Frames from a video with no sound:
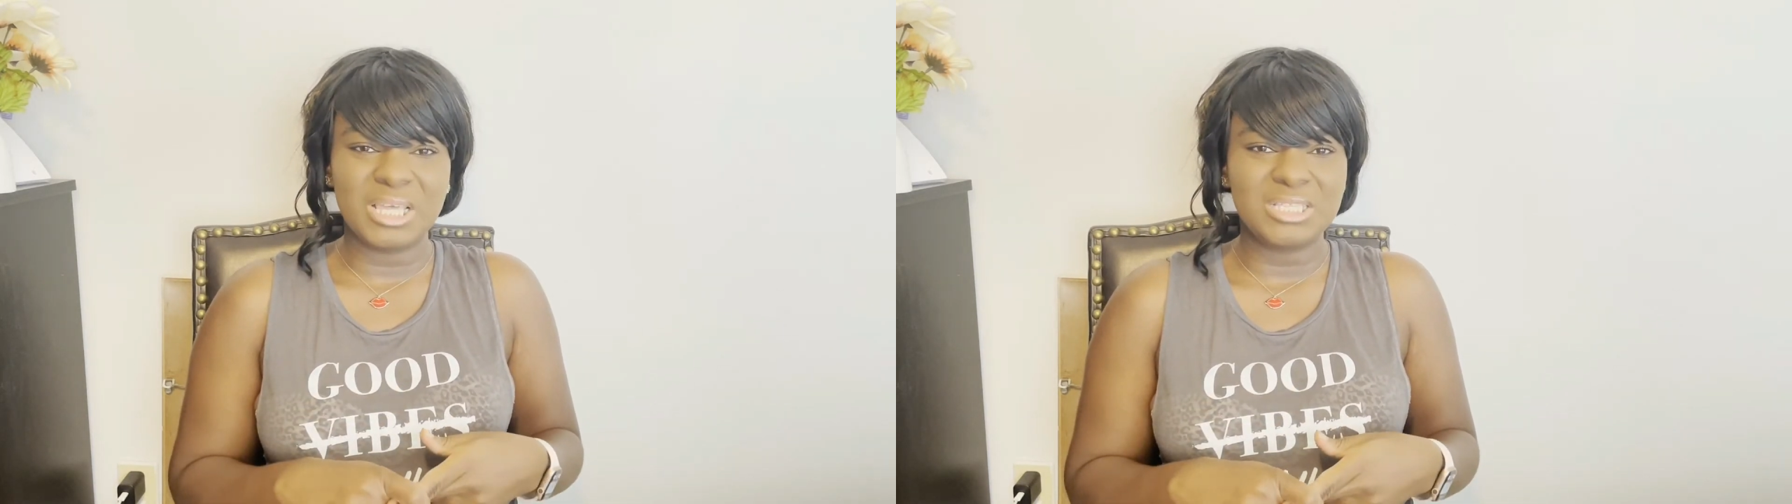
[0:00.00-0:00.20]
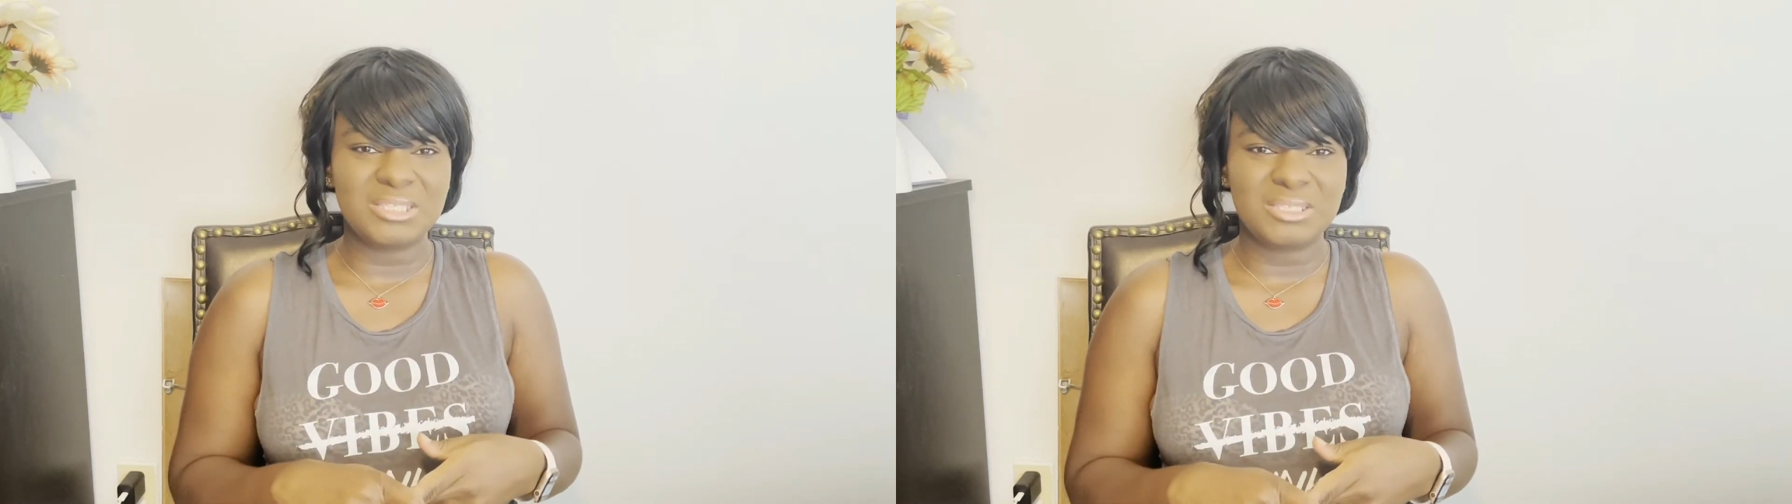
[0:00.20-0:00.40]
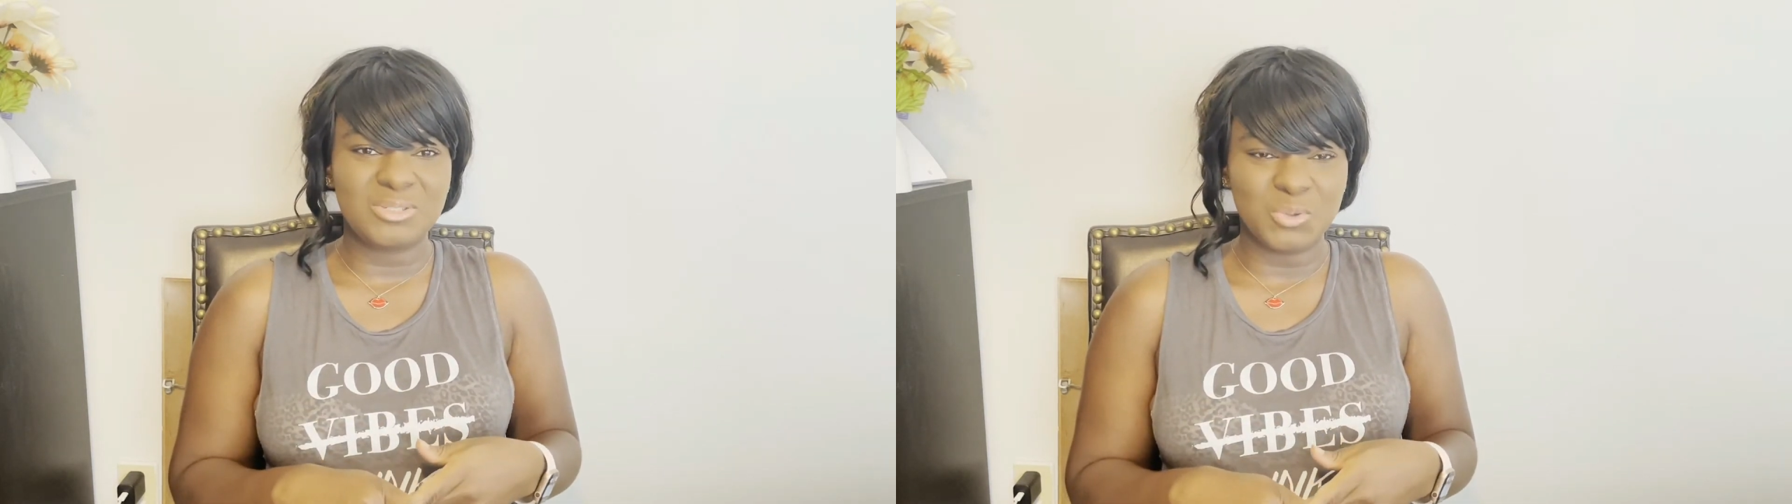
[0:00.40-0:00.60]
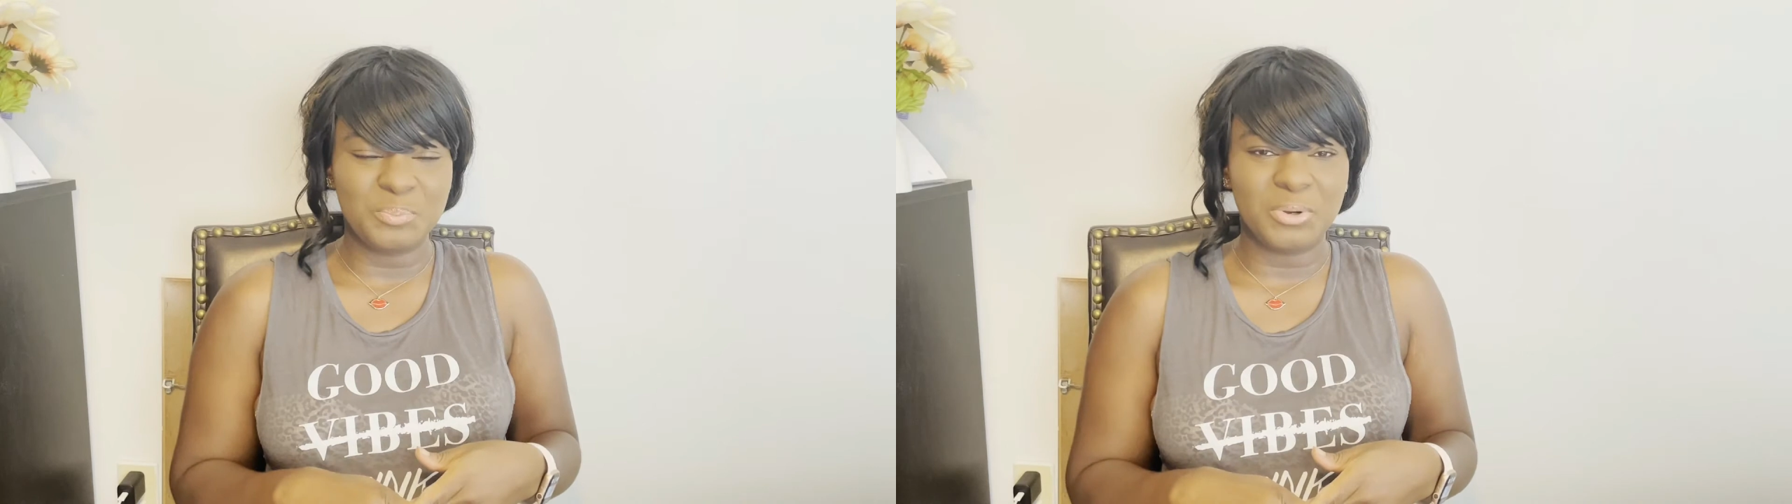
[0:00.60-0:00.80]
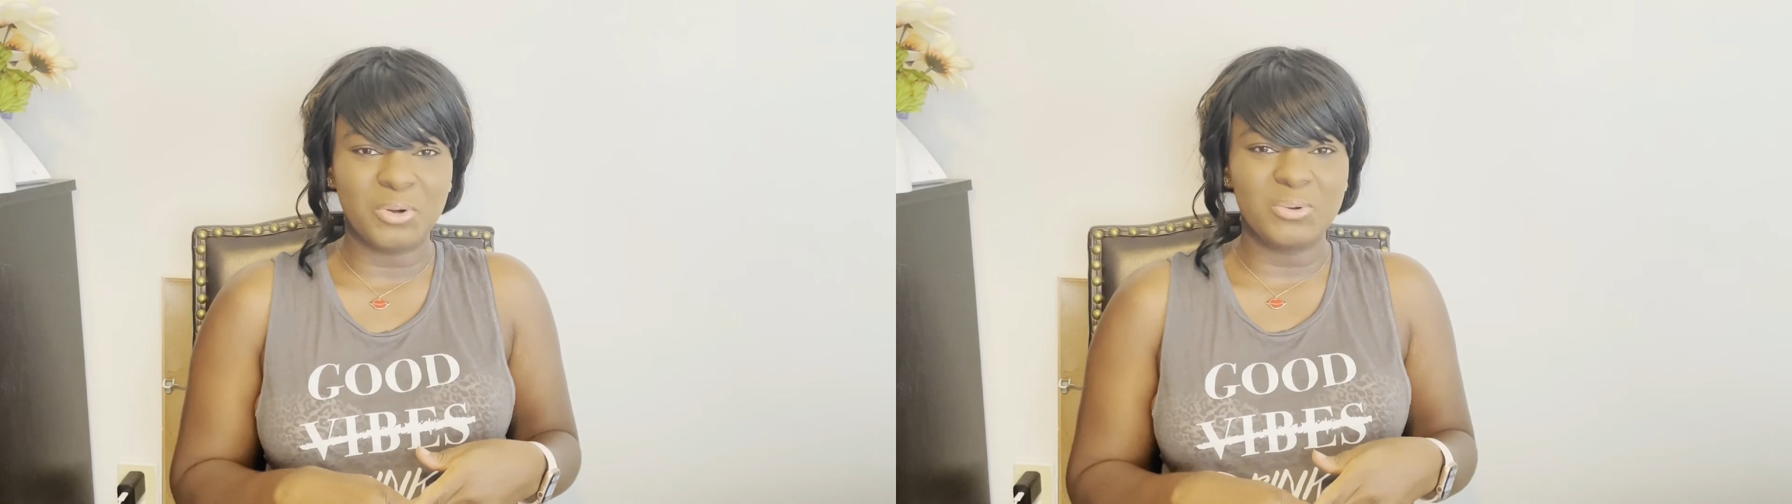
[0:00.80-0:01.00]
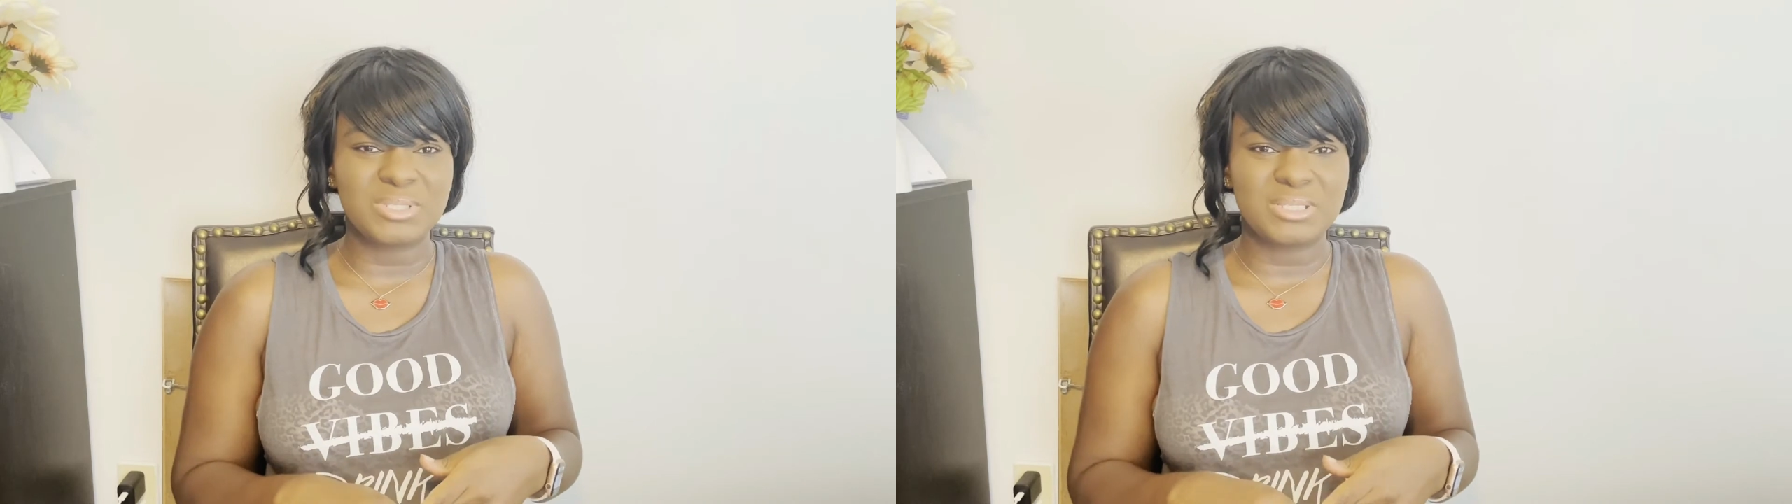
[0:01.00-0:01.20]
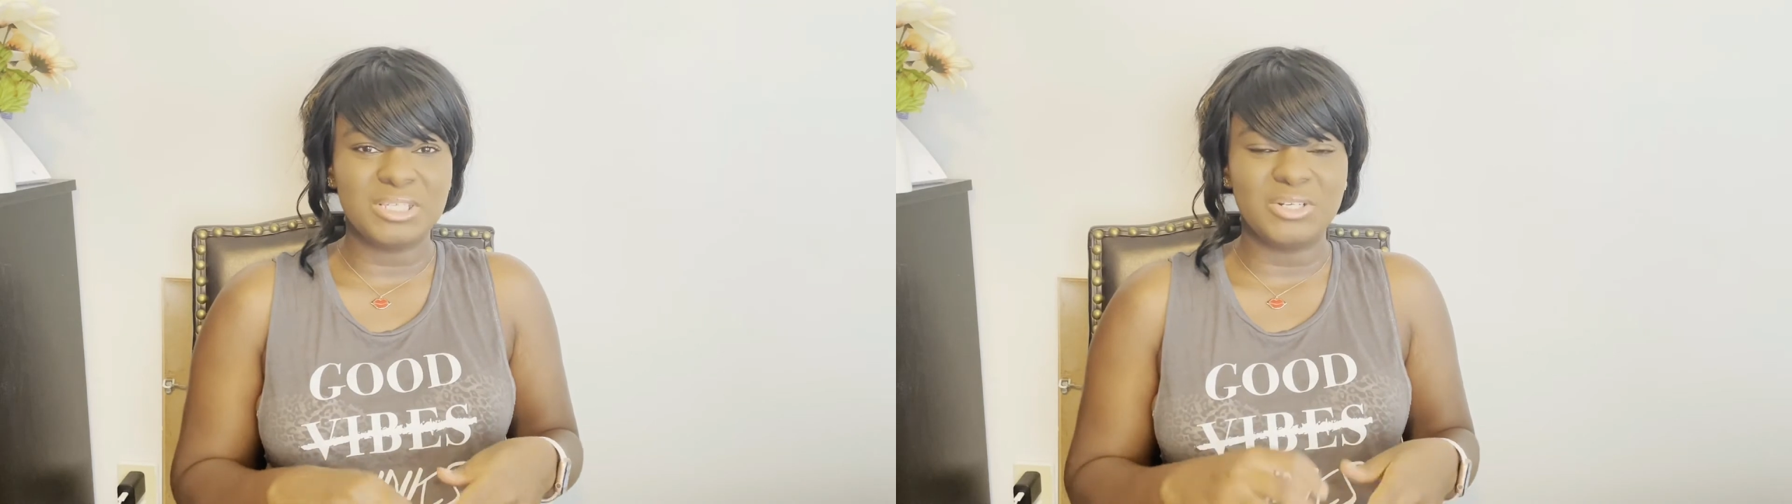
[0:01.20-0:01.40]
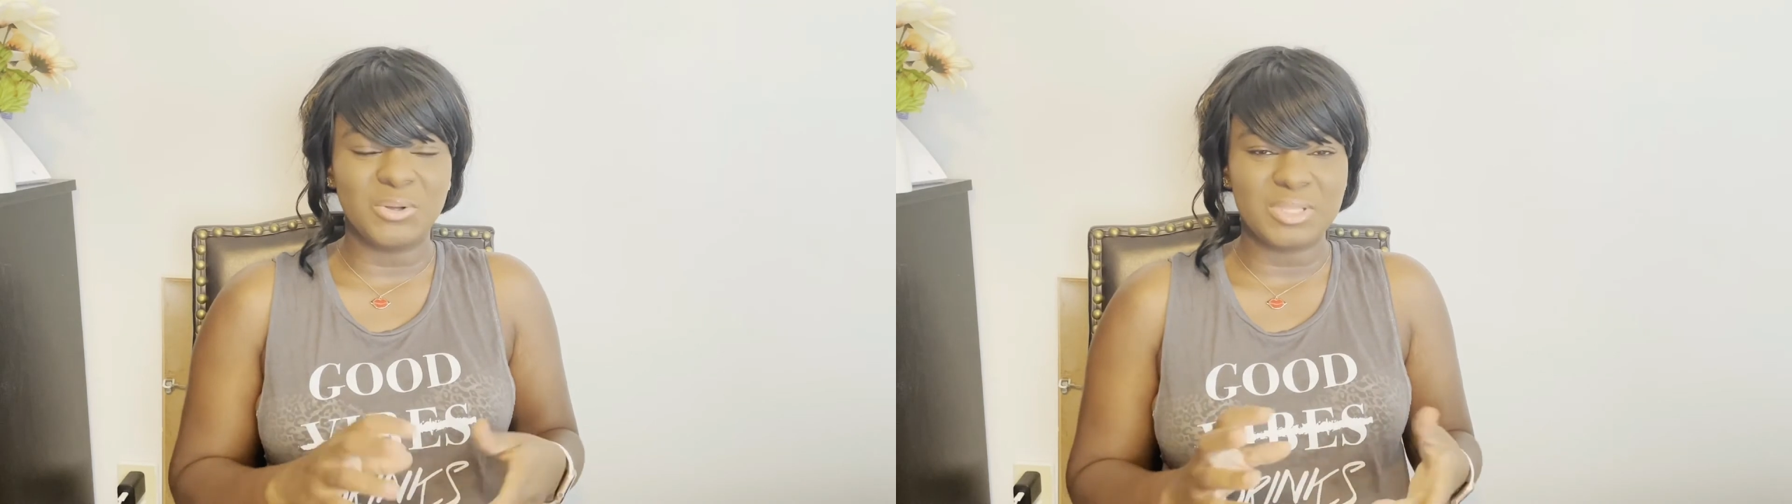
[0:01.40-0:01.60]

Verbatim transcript: They do post, you know,